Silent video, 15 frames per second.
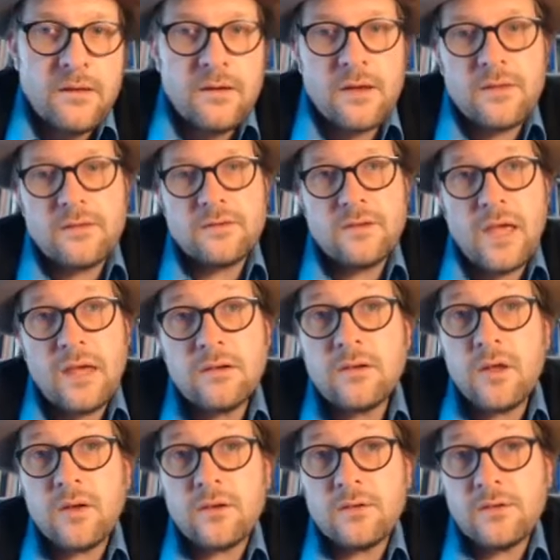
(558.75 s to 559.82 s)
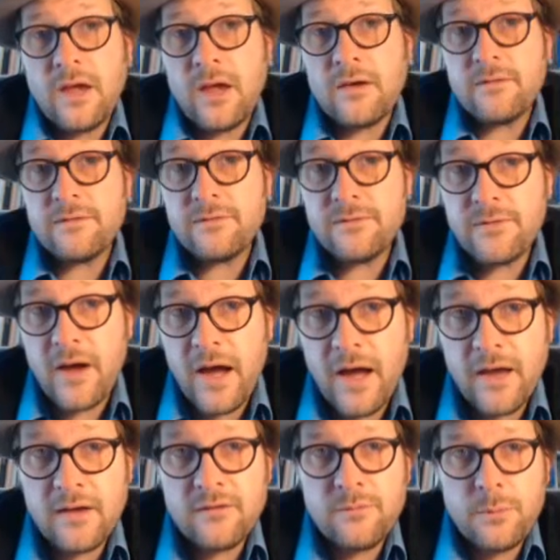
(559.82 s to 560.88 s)
Now, the sand dollars have
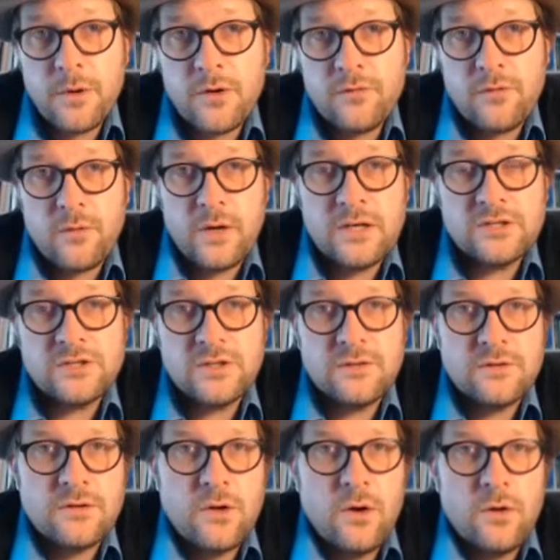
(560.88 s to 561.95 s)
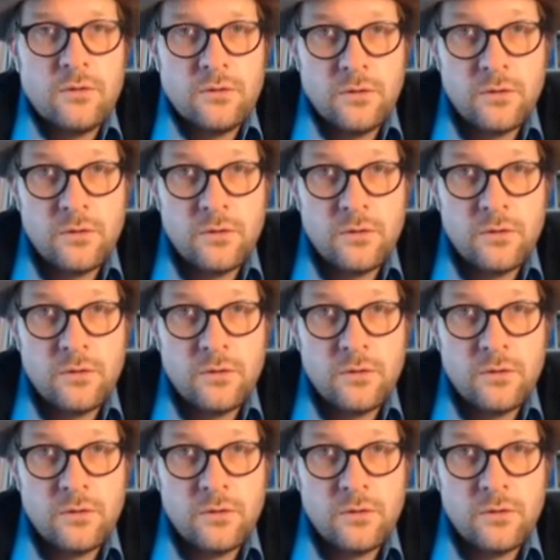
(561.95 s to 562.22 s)
5 perforations called